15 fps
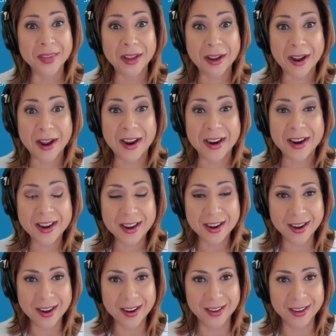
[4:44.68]
I
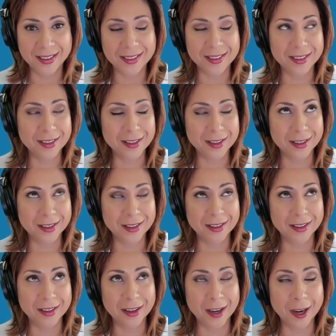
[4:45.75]
had,
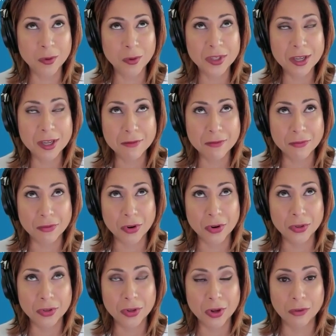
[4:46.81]
I was in
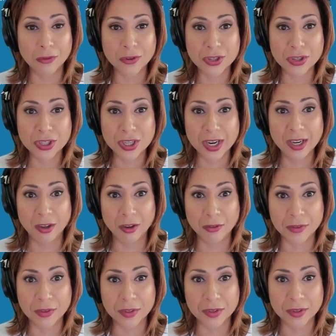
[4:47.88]
front of
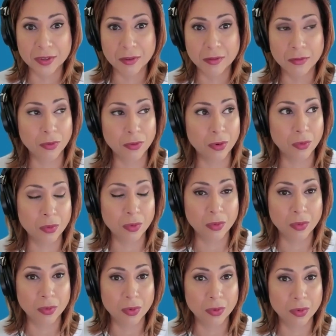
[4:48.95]
shelves from
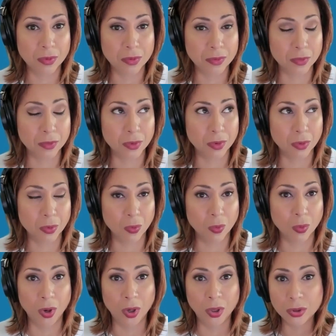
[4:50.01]

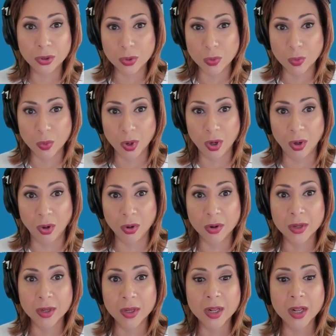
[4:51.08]
wall to wall,
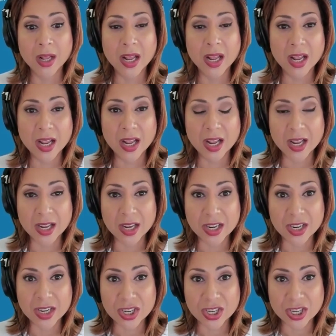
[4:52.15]

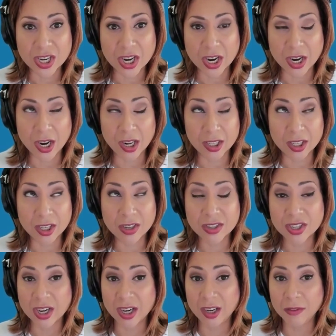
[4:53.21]

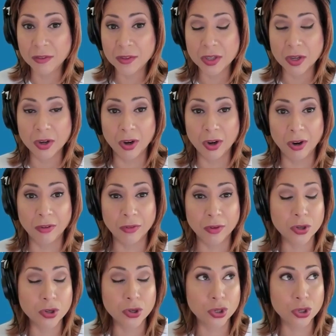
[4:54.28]
shelves of
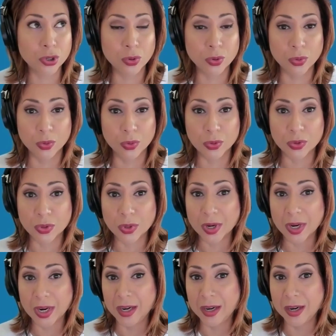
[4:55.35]
shoes
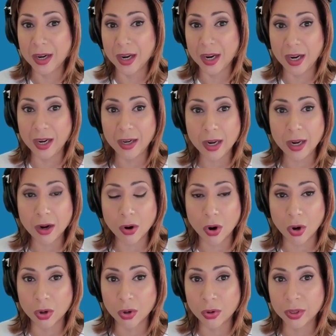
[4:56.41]
in any
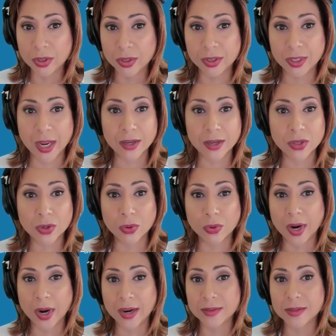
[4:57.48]
color,
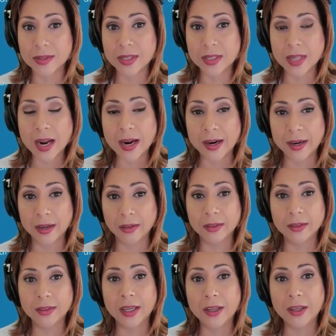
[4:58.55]
texture, and style
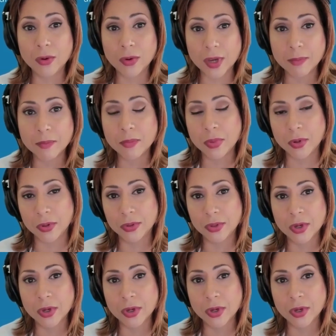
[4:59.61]
that you can put